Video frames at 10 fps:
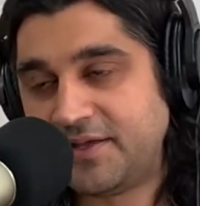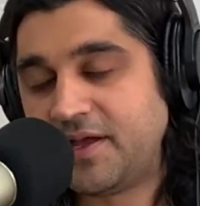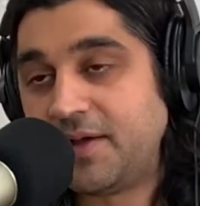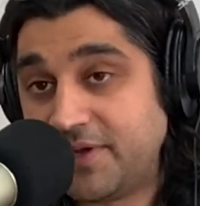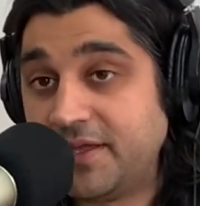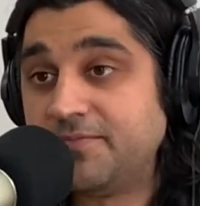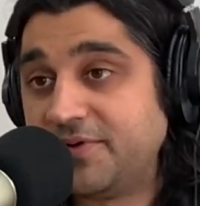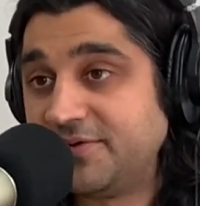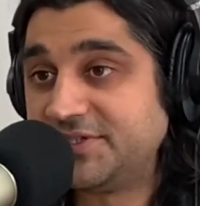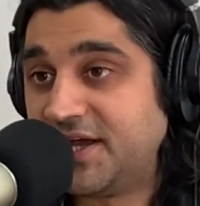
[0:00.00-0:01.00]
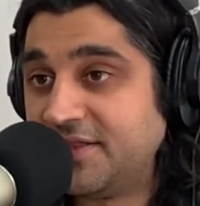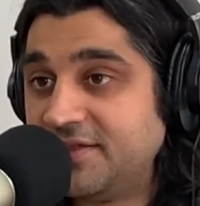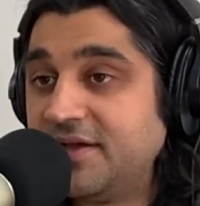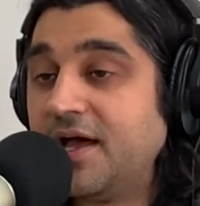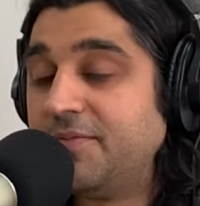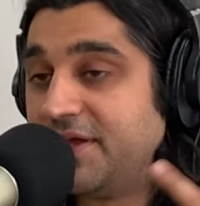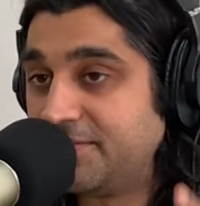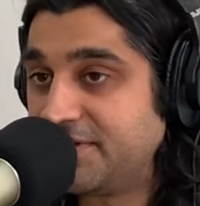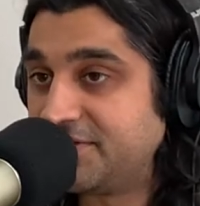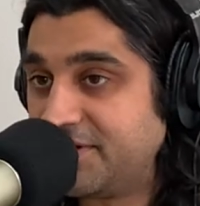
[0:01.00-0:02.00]
Abhayam Parokshat,
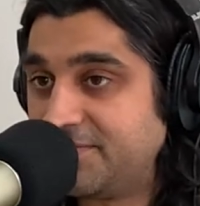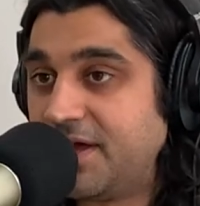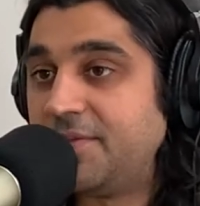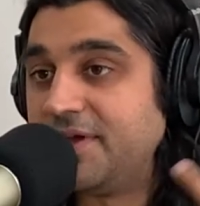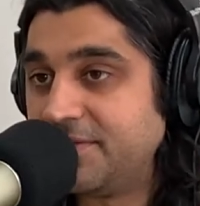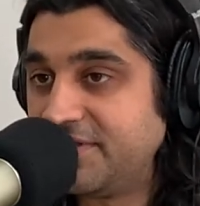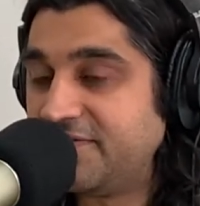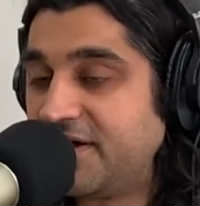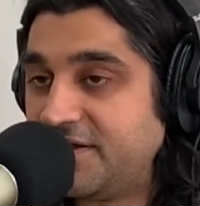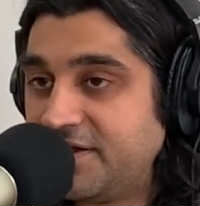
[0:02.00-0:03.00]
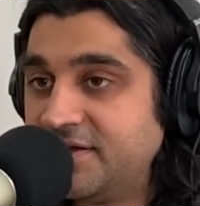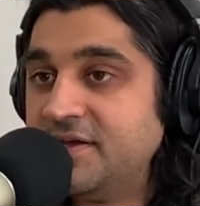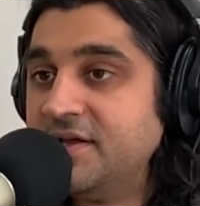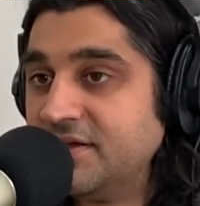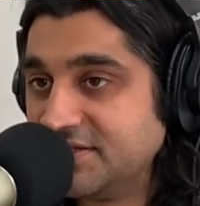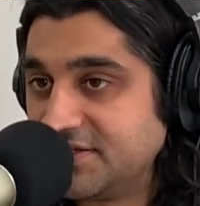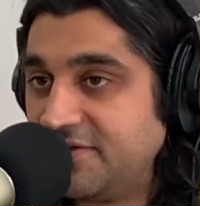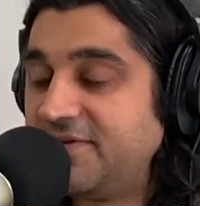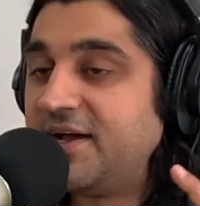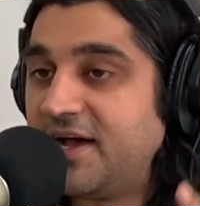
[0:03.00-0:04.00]
Abhayam Matram, Abhayam Divana,
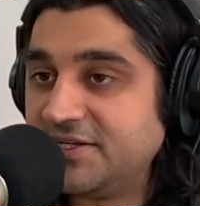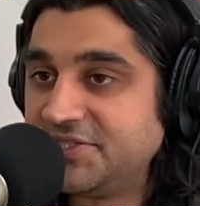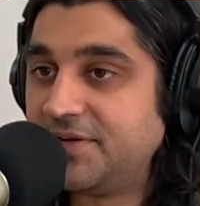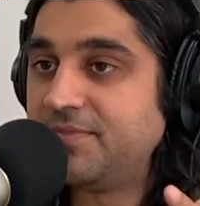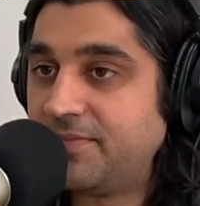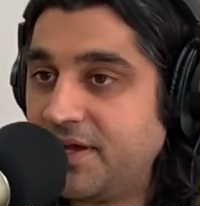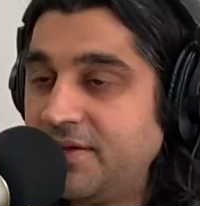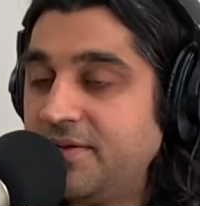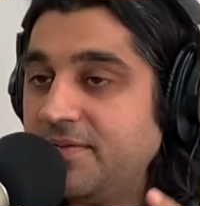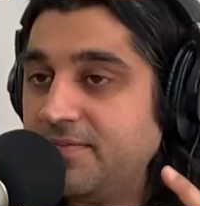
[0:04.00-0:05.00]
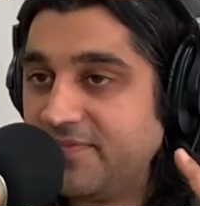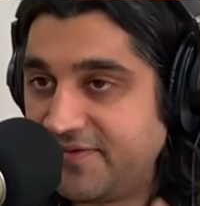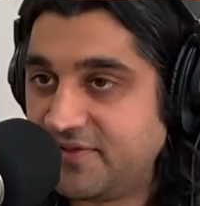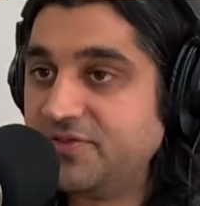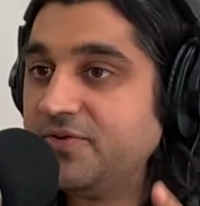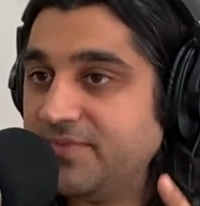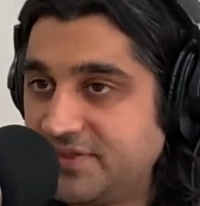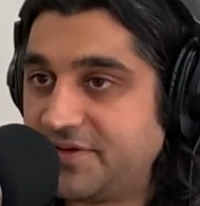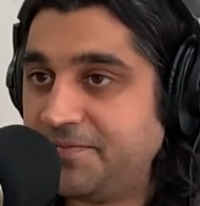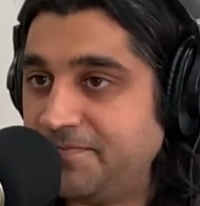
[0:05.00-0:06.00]
Sarva Asha Mama Bhavantu
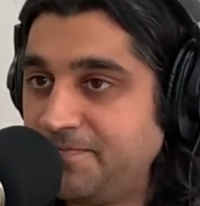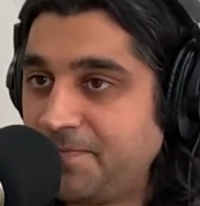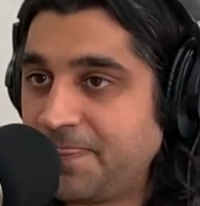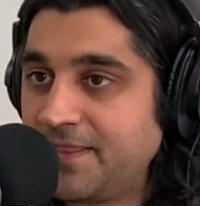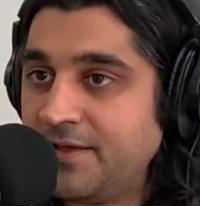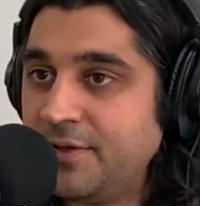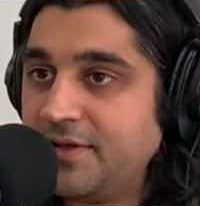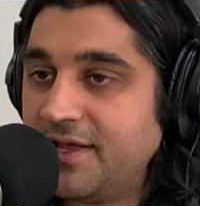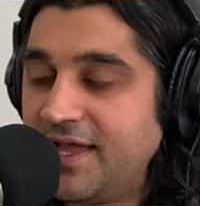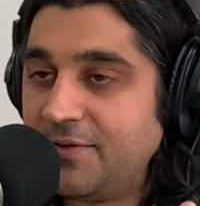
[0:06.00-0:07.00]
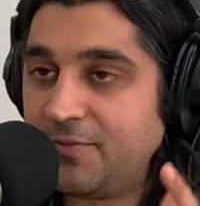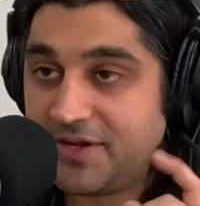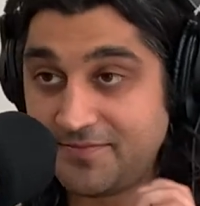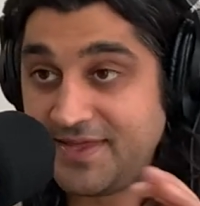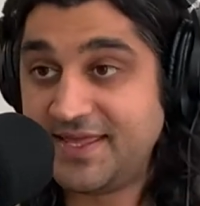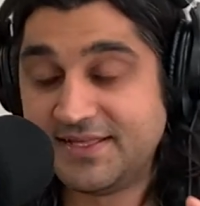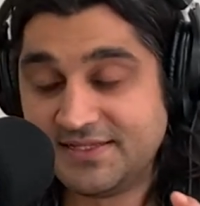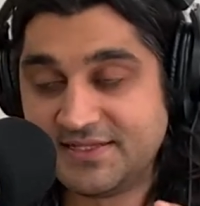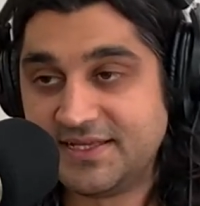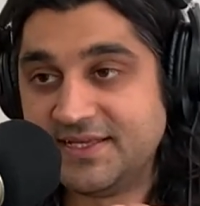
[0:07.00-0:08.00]
Mitram. And what it
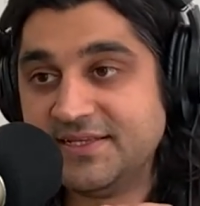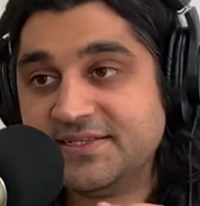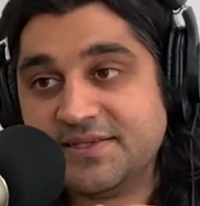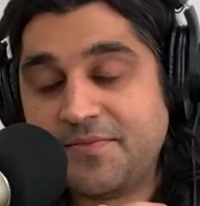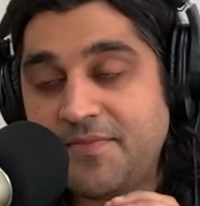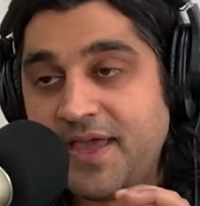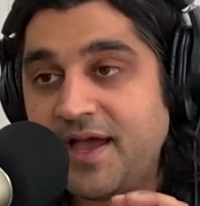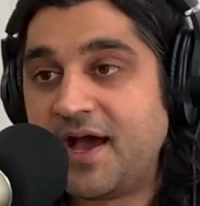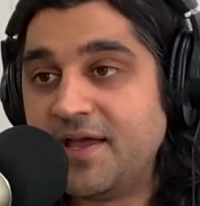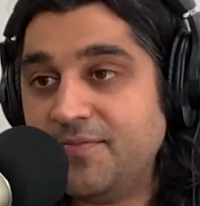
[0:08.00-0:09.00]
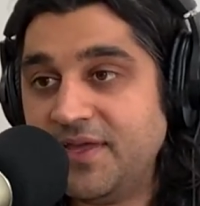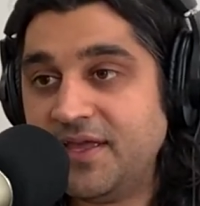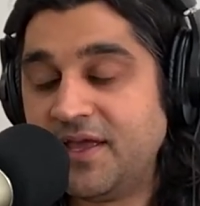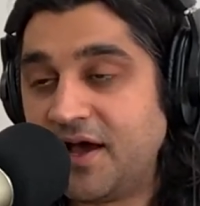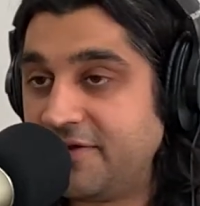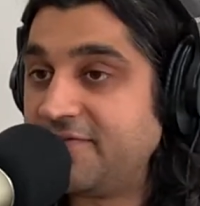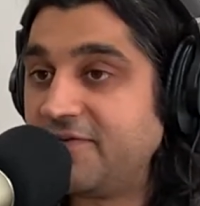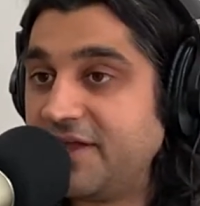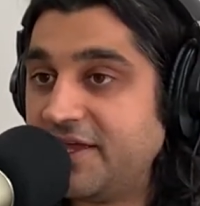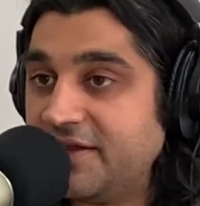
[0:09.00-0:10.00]
means is, may I be
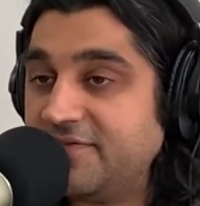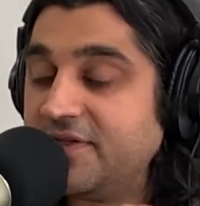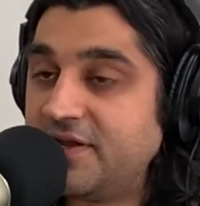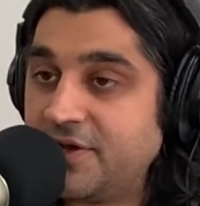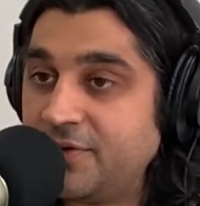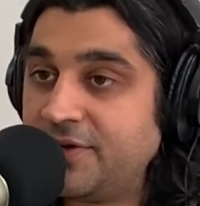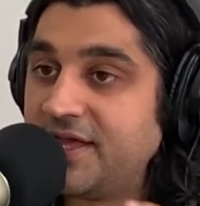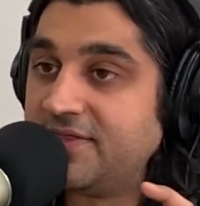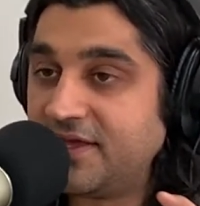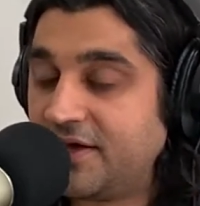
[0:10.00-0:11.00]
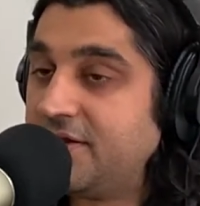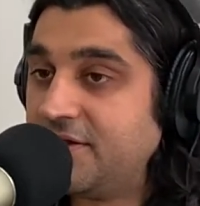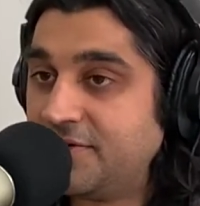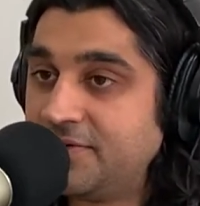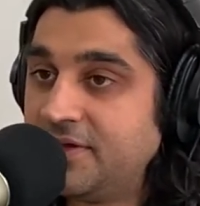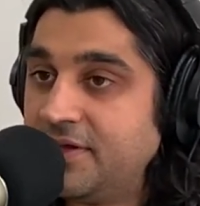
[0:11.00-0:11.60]
unafraid of the known and the unknown.